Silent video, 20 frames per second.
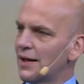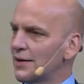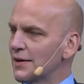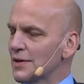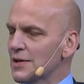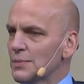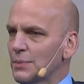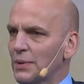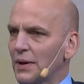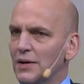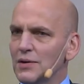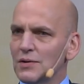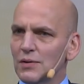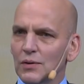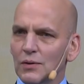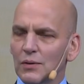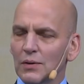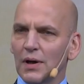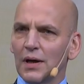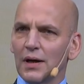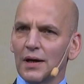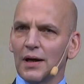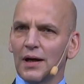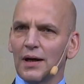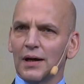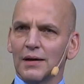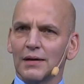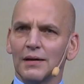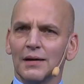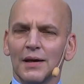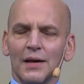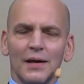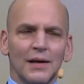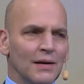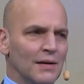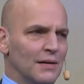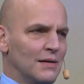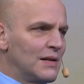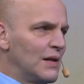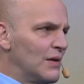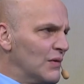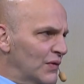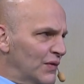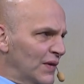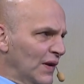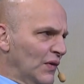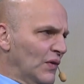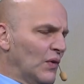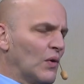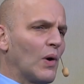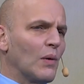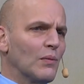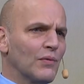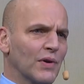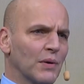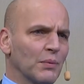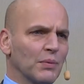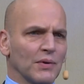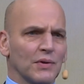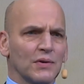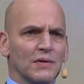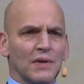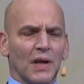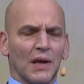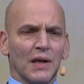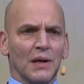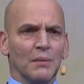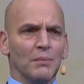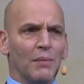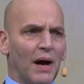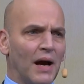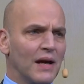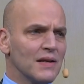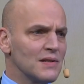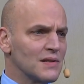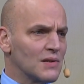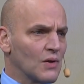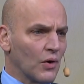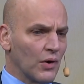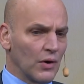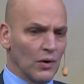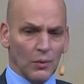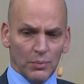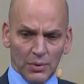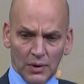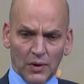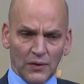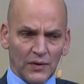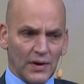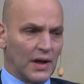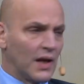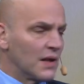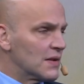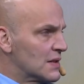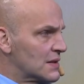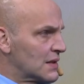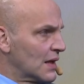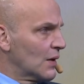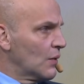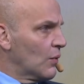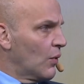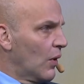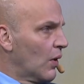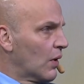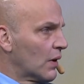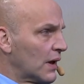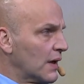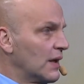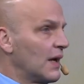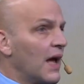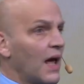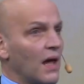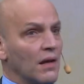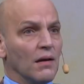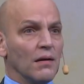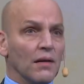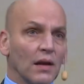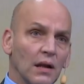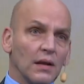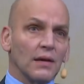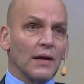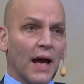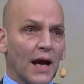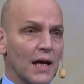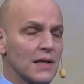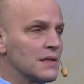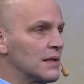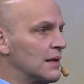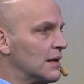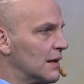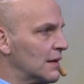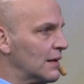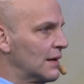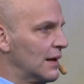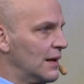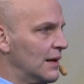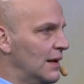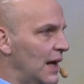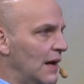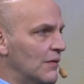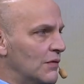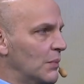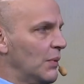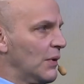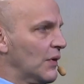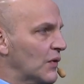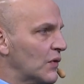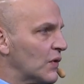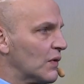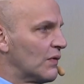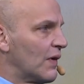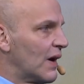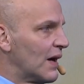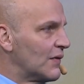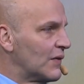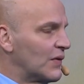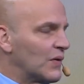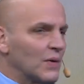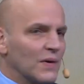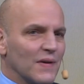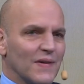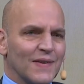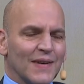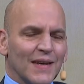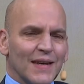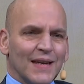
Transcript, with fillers: explained to you, I, I, didn't feel so comfortable telling my story now because I can still walk and I had a little accident and everybody survived. So it's